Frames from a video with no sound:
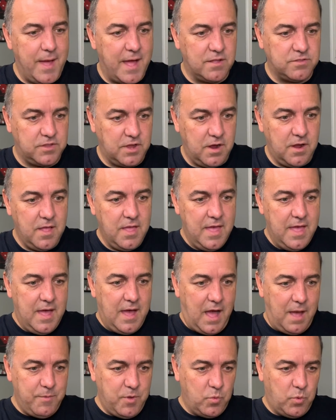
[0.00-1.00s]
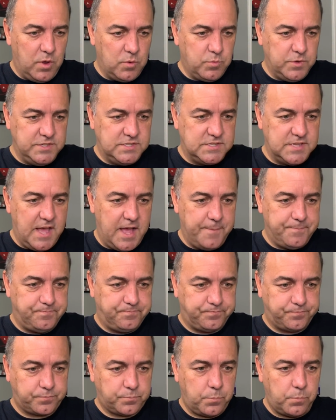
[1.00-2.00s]
there. I mean, what did we say?
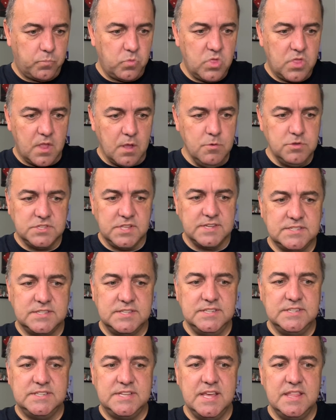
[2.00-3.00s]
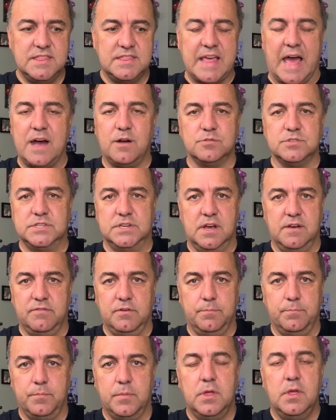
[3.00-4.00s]
There's less 10,000 of
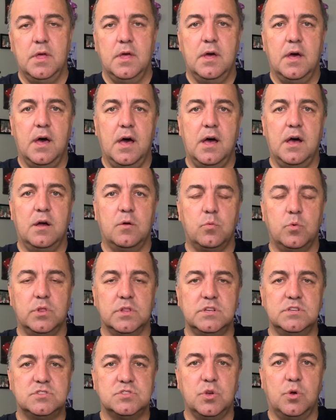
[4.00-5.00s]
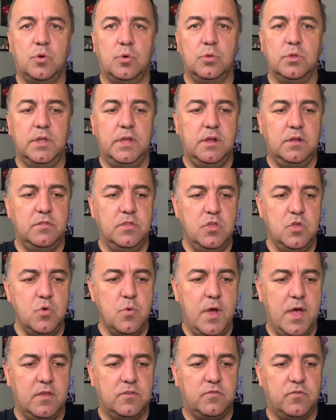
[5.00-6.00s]
them really sold here in the
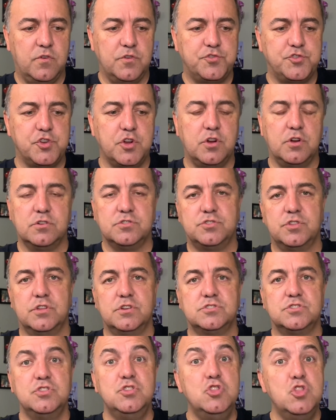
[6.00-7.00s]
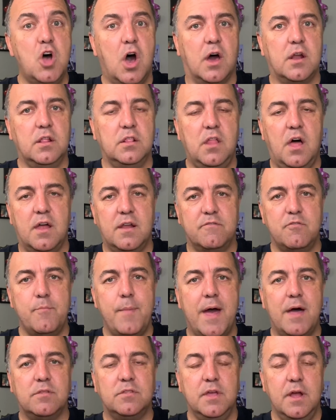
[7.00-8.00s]
U.S. for sure. So there's not a lot of them
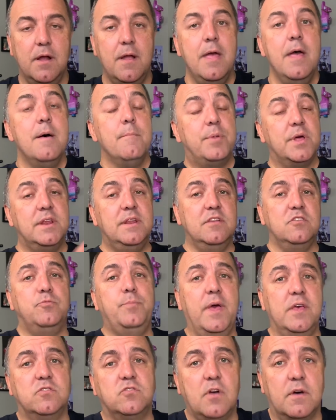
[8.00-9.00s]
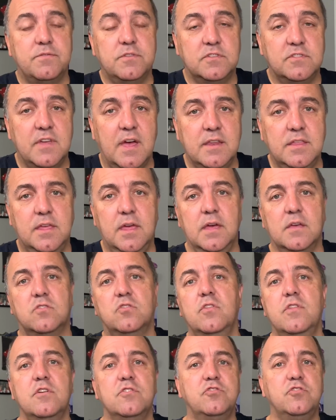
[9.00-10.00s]
out there. But it is based off the Sidekick. So
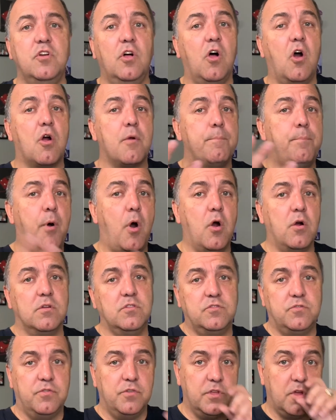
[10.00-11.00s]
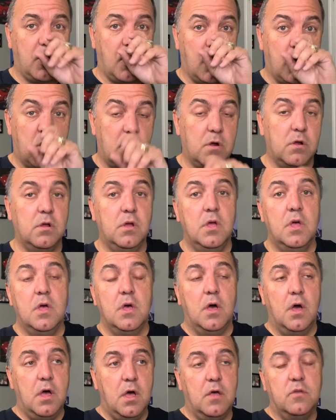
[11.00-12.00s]
there still are parts for the car.
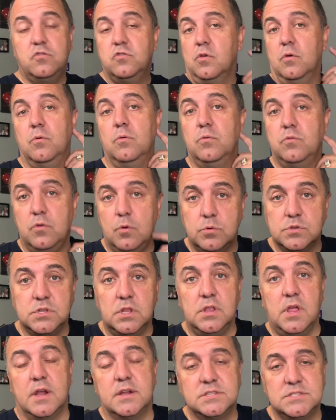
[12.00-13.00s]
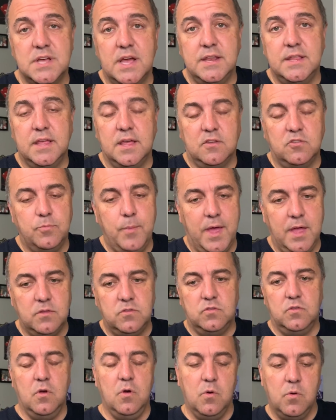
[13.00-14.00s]
So there was a lot of Sidekicks made.
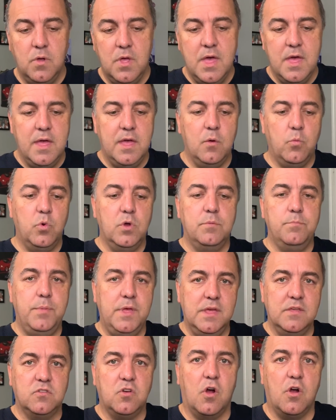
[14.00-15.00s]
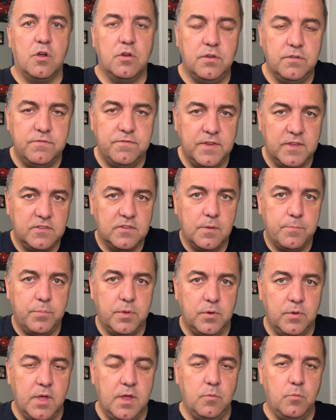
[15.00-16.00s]
So it wouldn't be as hard to fix up
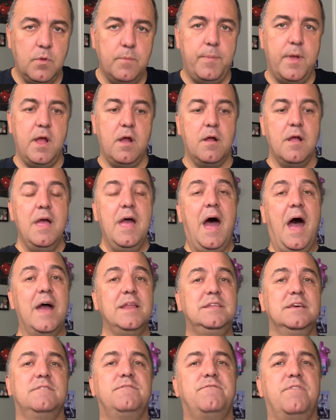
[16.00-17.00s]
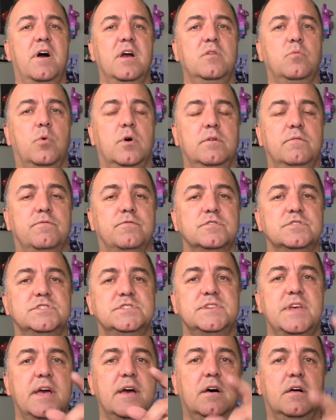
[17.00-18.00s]
and repair. I did find one for
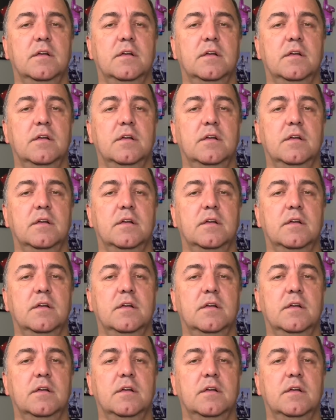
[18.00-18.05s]
sale. It